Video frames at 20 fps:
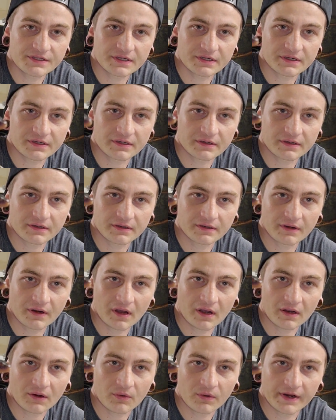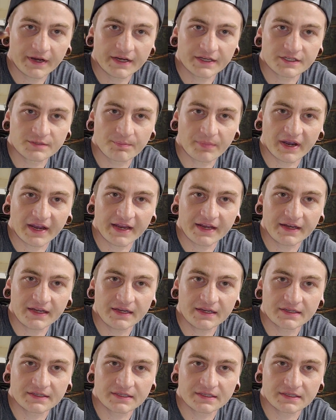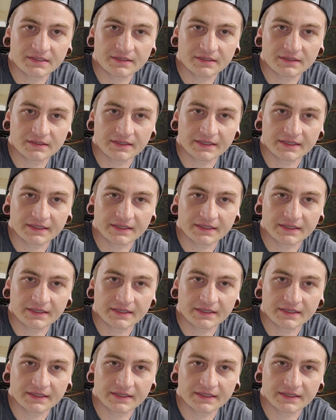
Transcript: are not quite as bitey as,